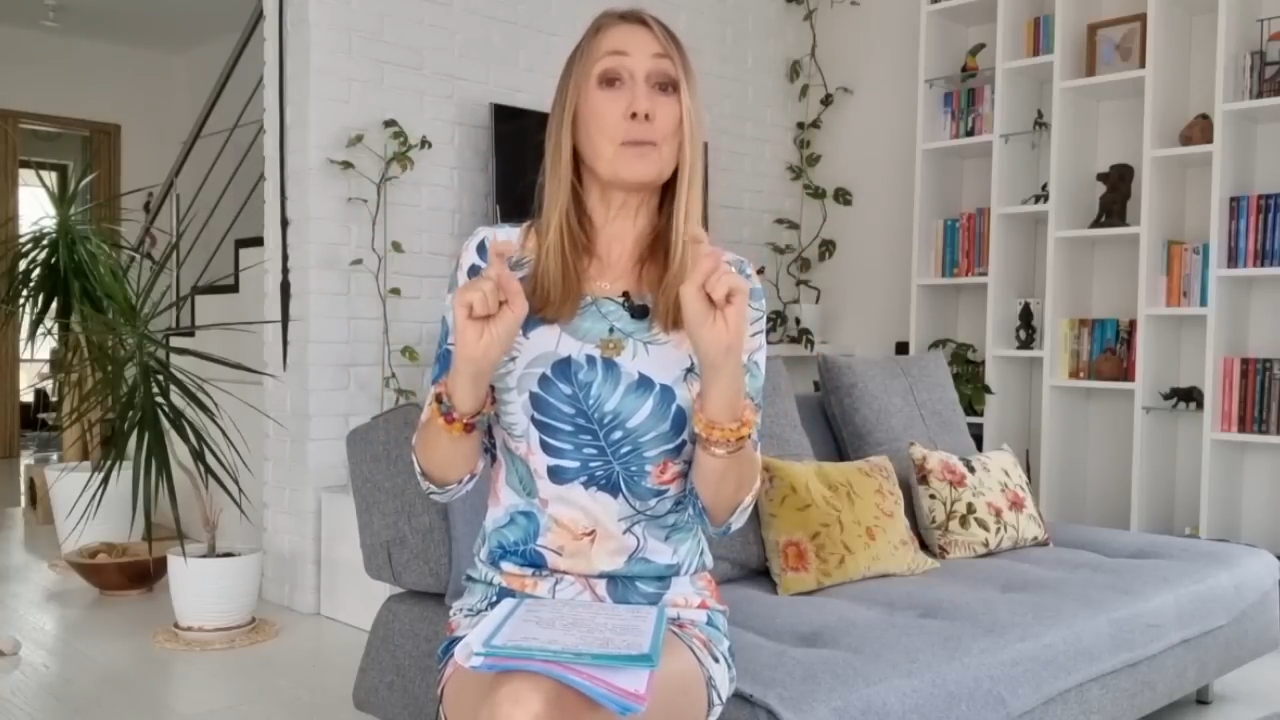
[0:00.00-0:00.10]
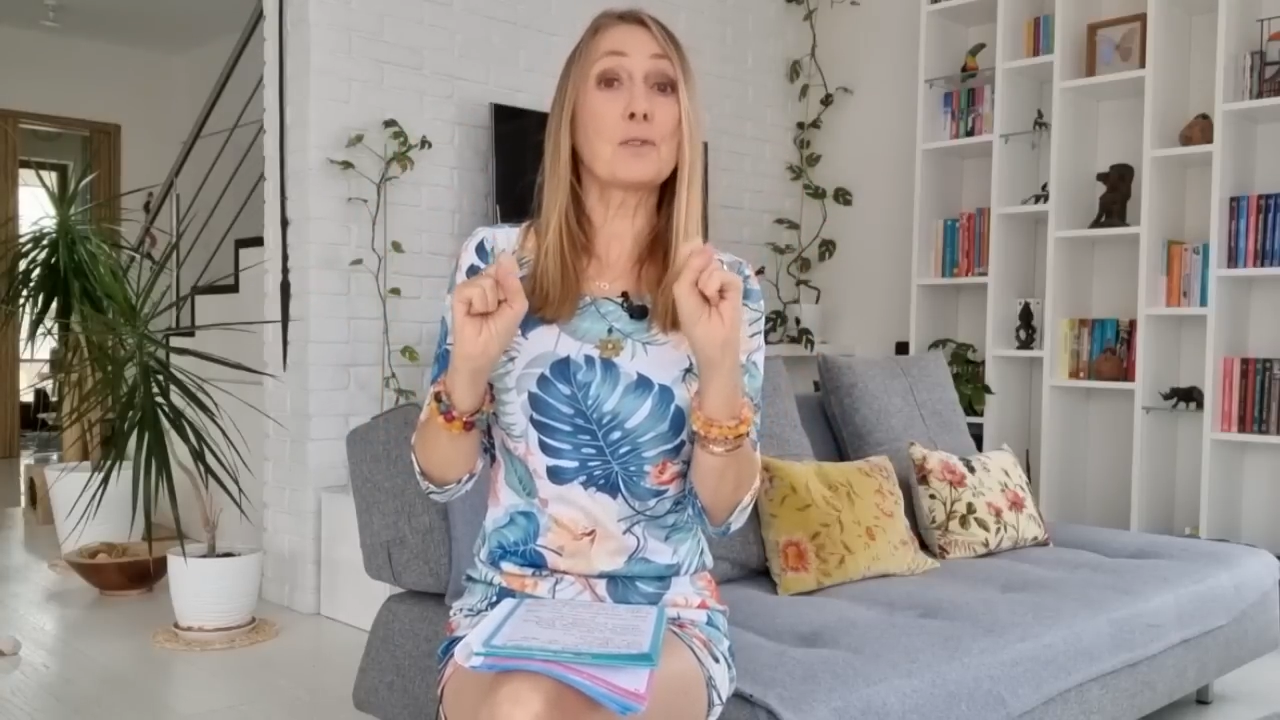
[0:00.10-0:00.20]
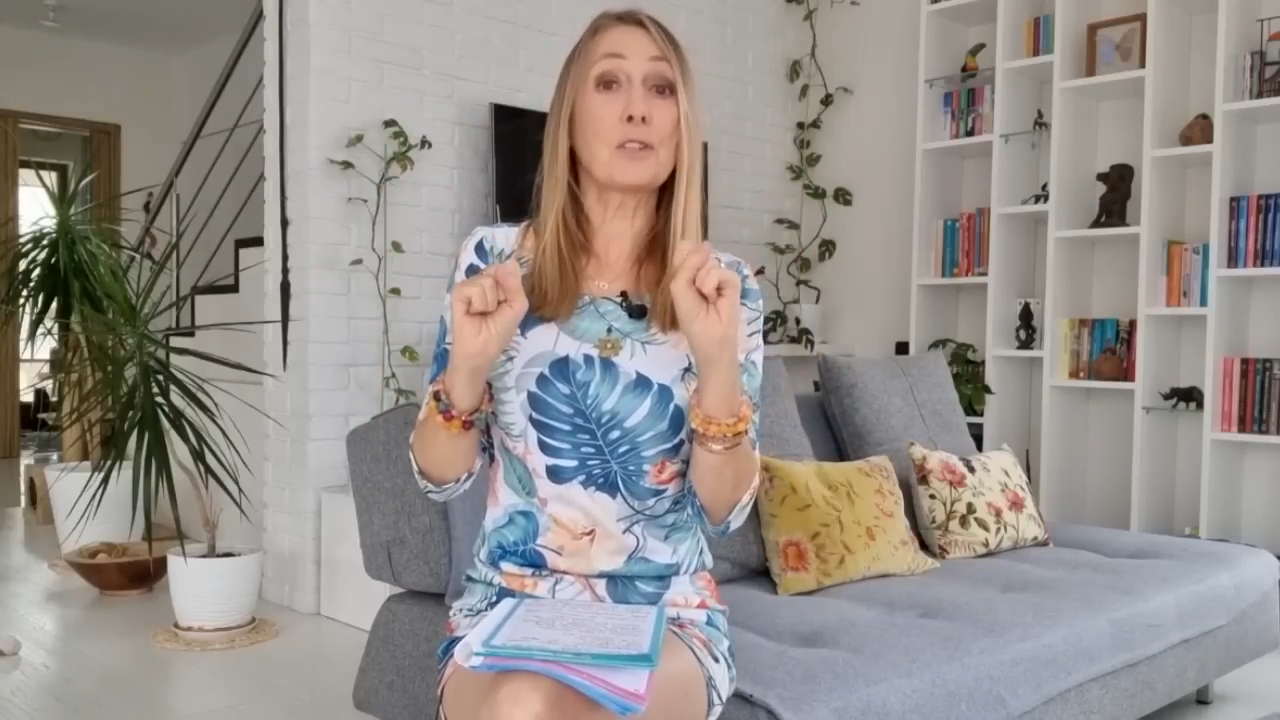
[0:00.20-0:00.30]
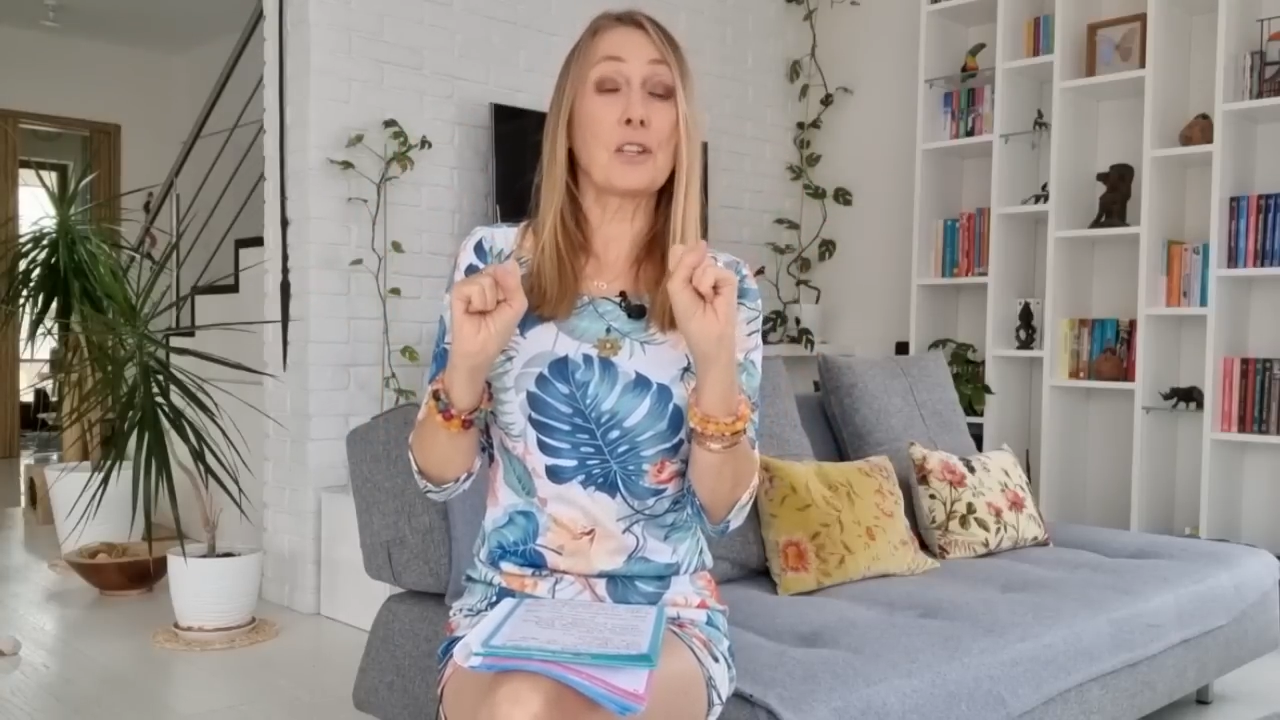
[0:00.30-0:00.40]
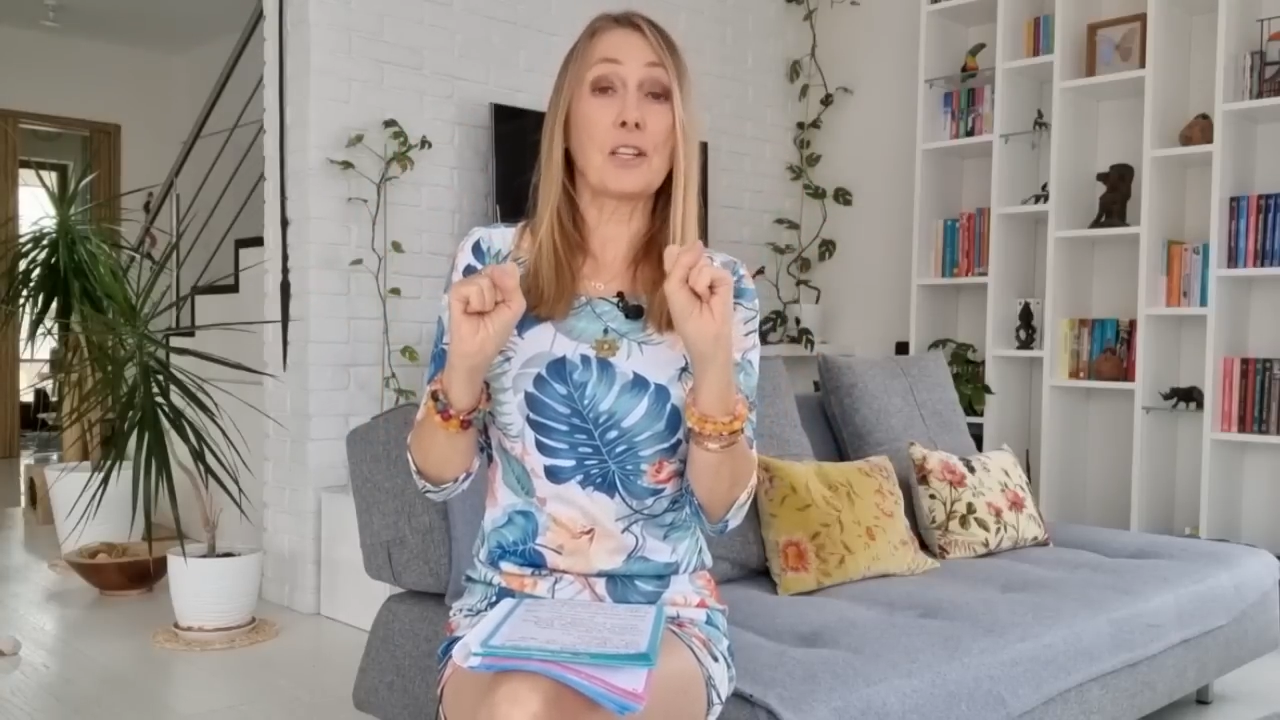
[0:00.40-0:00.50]
the
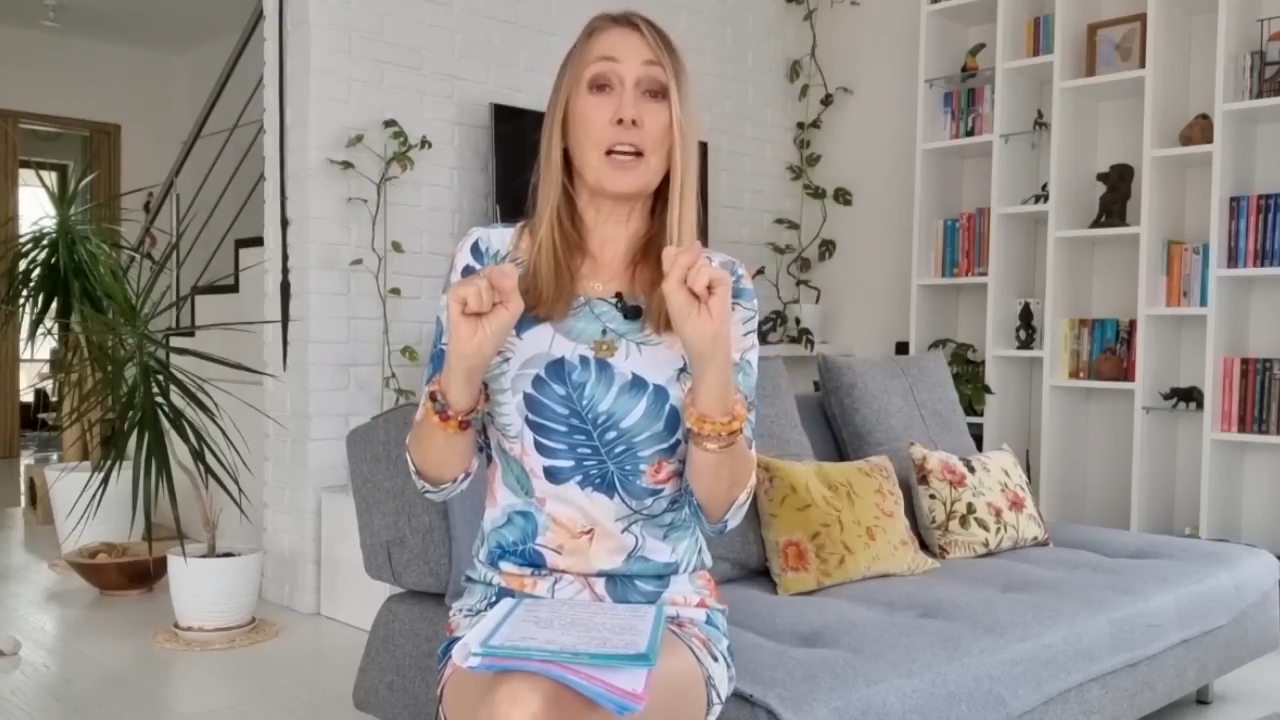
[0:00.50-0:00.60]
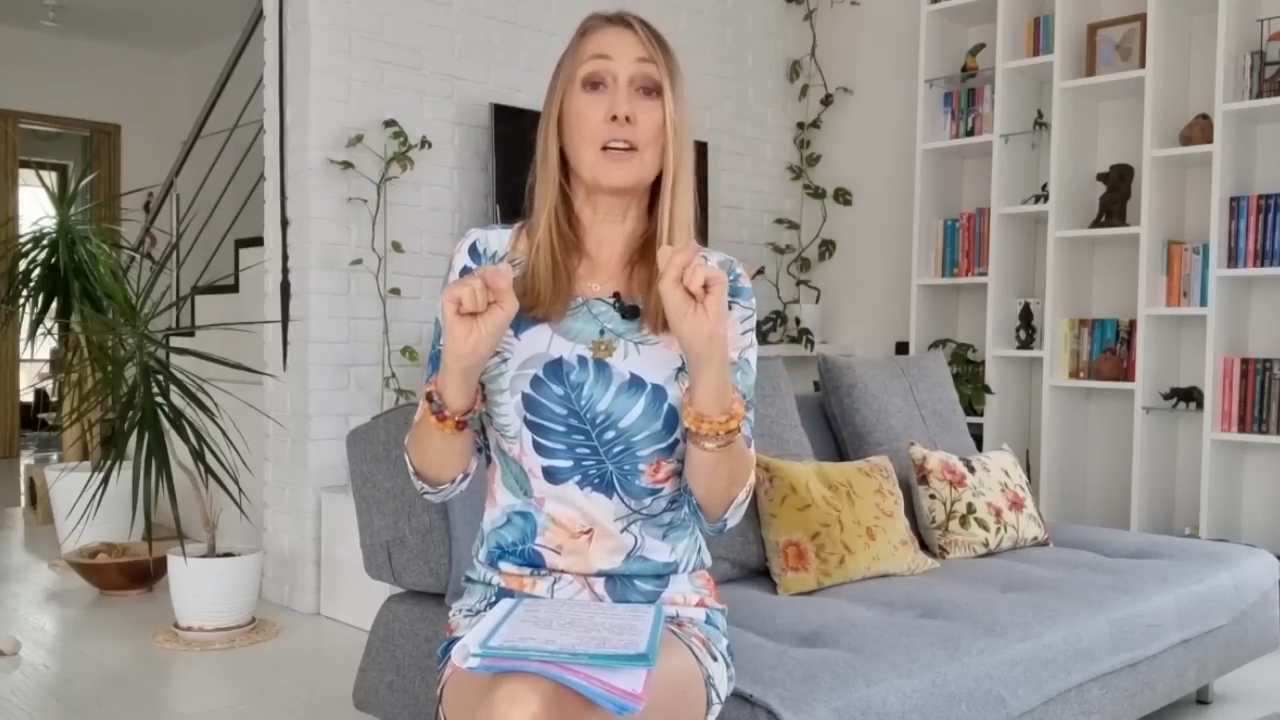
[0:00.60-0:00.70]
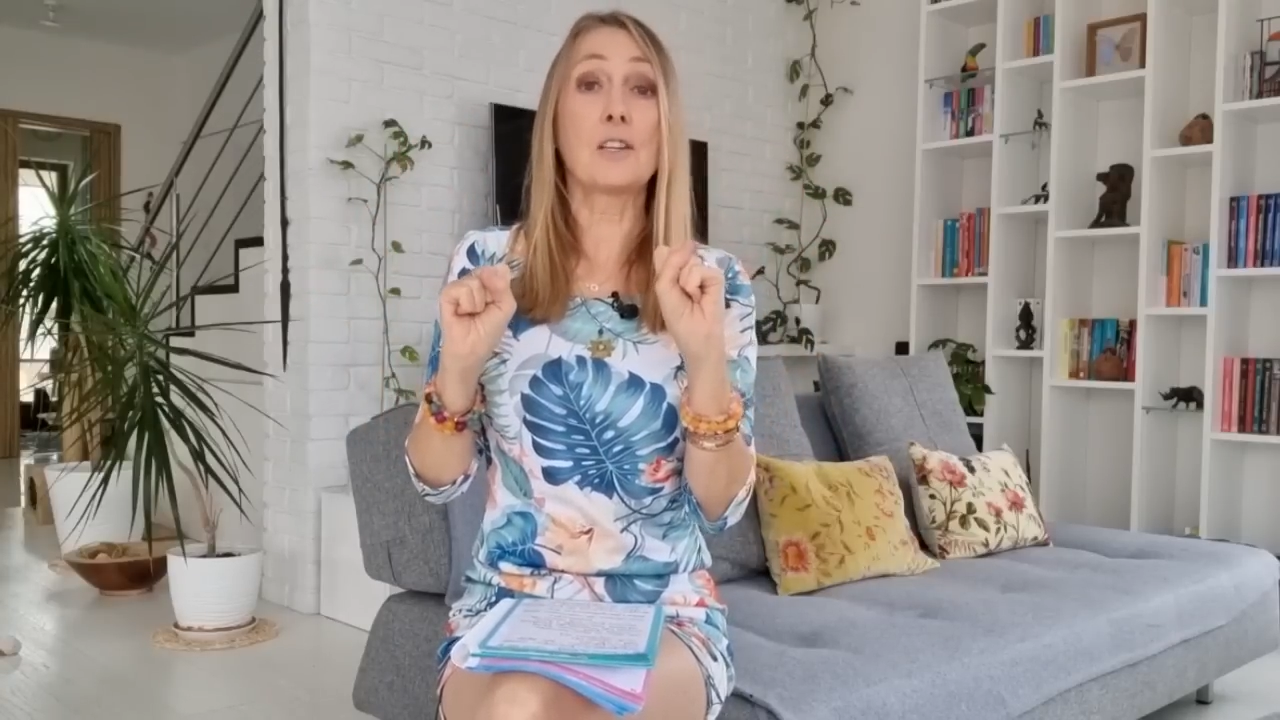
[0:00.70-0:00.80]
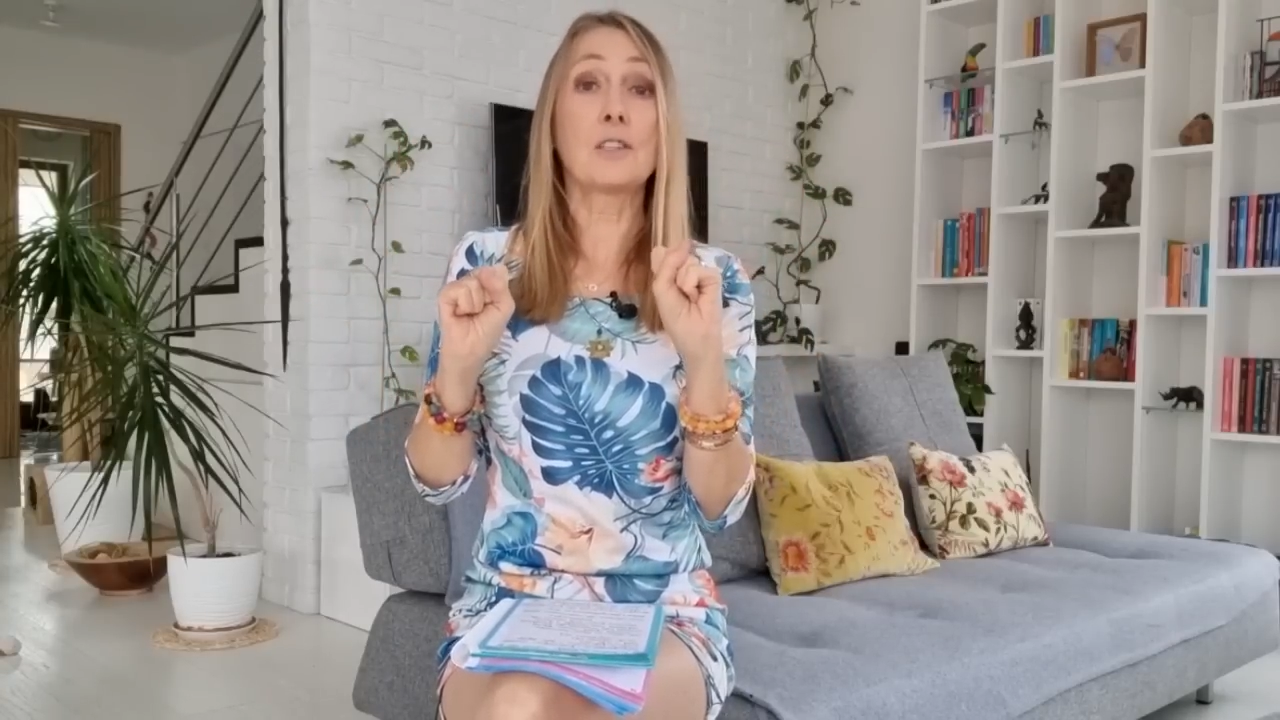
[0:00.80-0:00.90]
brain